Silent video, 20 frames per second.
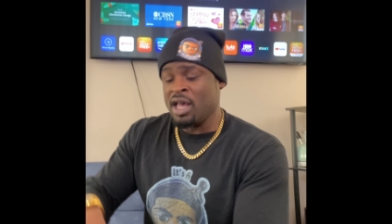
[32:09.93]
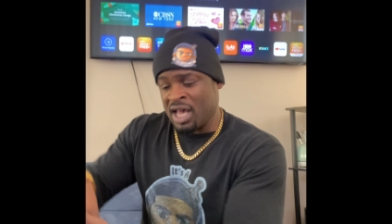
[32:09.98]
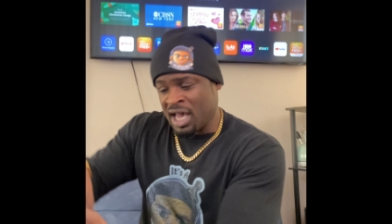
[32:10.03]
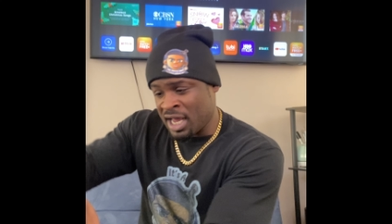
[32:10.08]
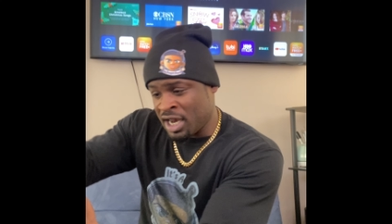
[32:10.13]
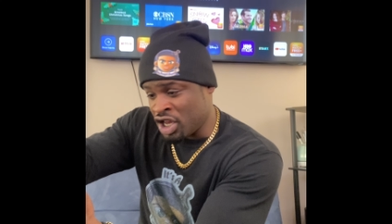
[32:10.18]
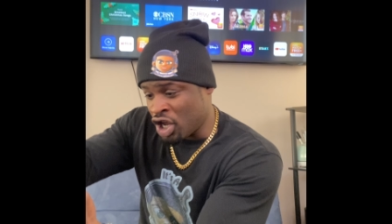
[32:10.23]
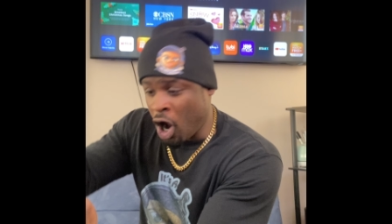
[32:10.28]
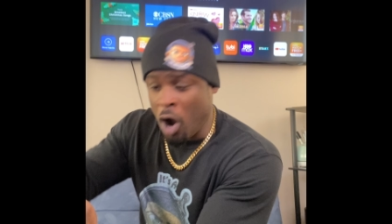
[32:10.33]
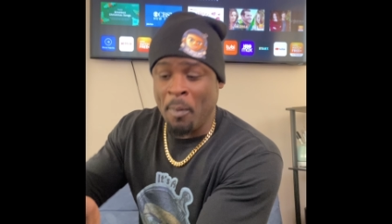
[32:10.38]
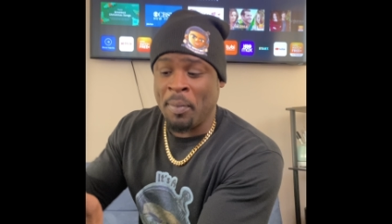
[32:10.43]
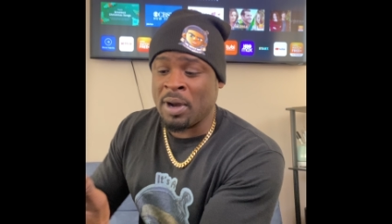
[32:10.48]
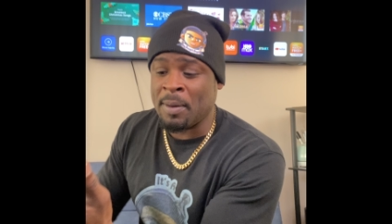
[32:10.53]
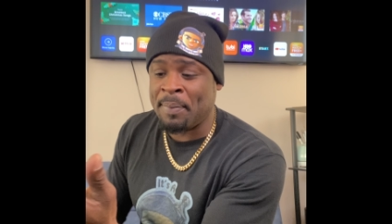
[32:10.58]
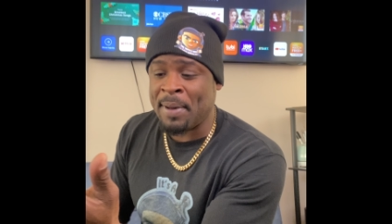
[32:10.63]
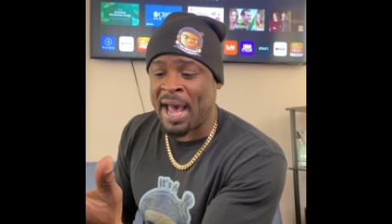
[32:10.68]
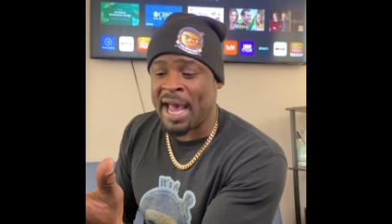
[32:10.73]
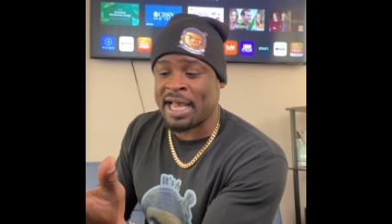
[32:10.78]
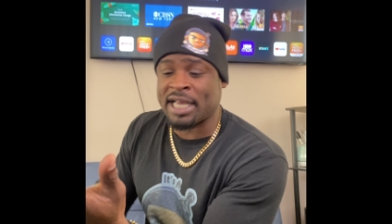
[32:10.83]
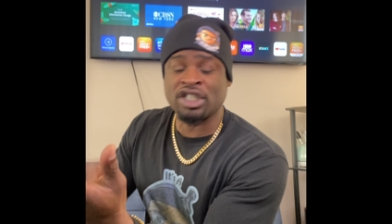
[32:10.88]
And you open the
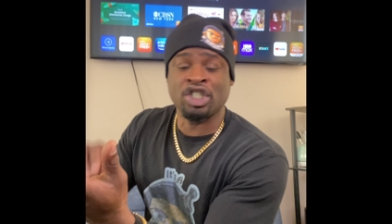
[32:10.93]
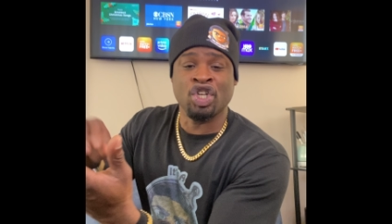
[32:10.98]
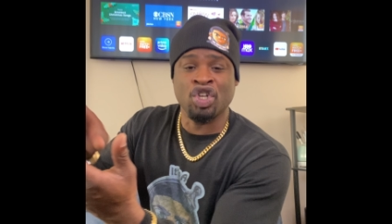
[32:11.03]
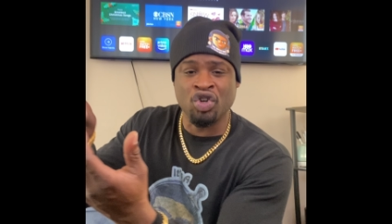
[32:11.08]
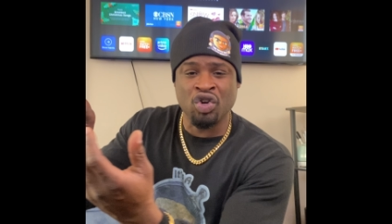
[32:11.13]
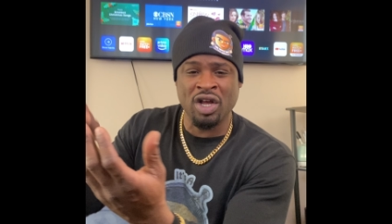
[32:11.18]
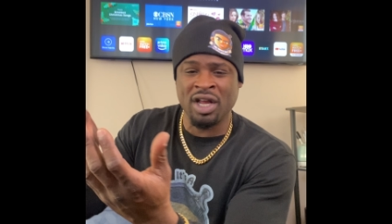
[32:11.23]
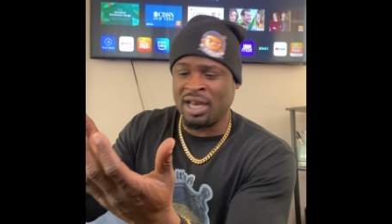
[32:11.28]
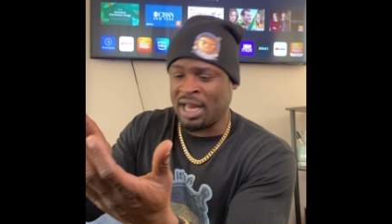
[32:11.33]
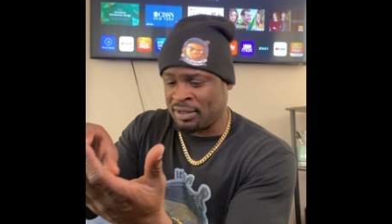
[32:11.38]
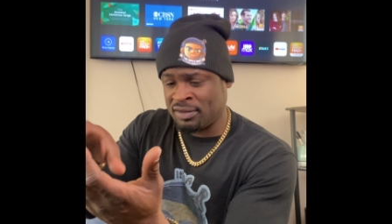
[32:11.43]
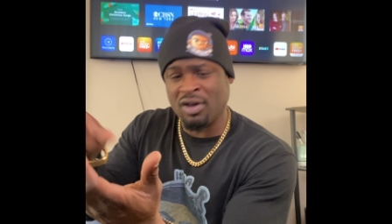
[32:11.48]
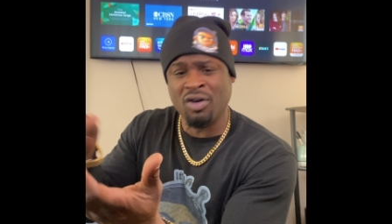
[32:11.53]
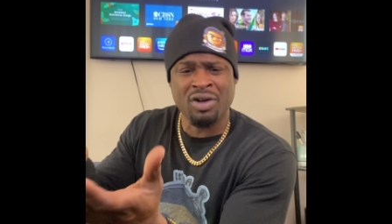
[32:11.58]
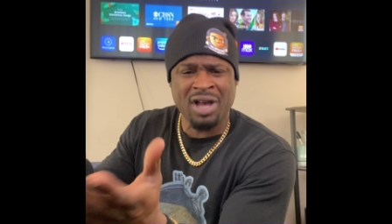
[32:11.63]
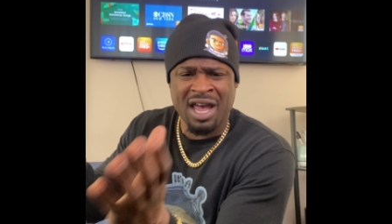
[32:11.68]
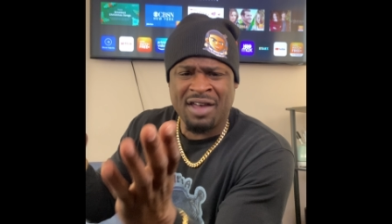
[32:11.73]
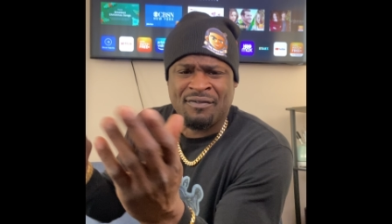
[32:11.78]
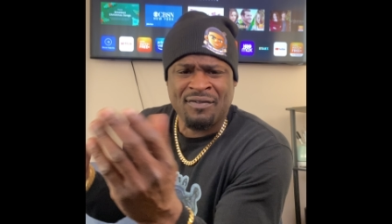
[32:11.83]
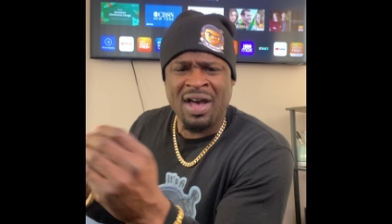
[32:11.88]
package, and, you, and they say,
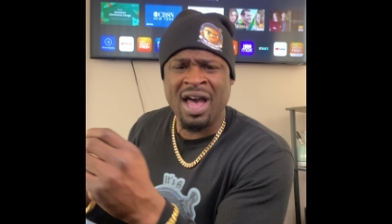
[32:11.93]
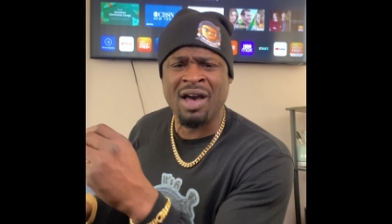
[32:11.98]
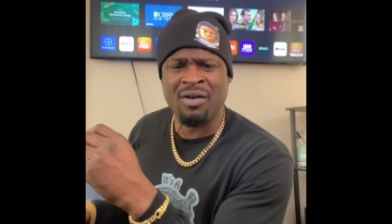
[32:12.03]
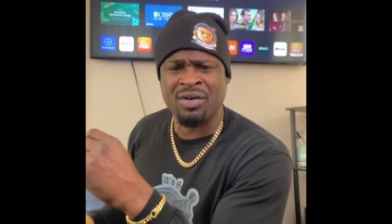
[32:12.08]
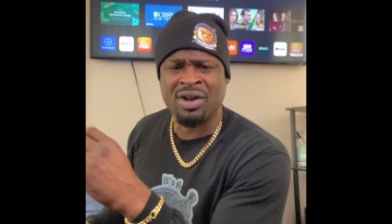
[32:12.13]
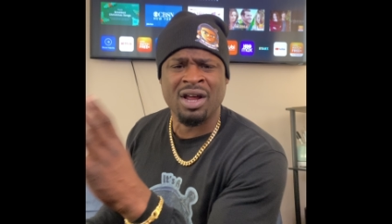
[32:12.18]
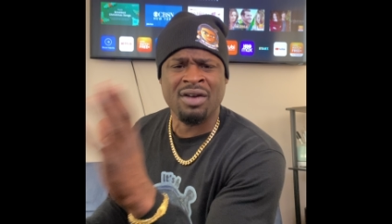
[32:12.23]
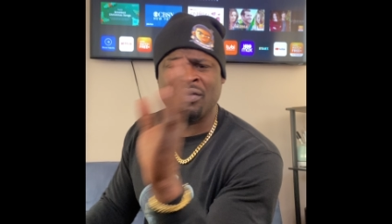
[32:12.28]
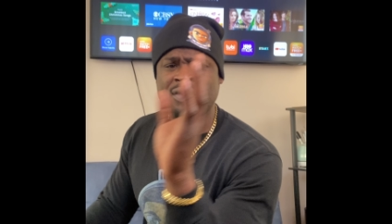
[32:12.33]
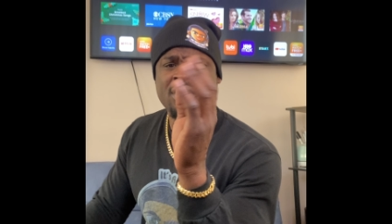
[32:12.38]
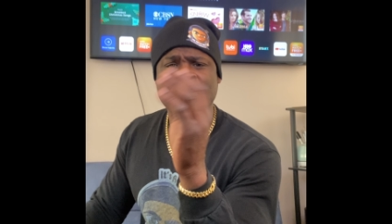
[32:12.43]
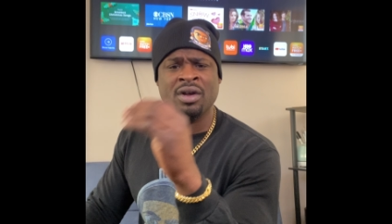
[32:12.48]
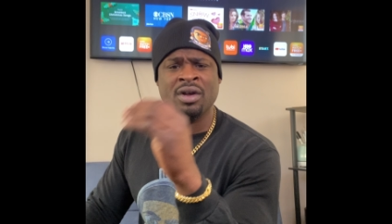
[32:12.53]
okay, fine, whatever.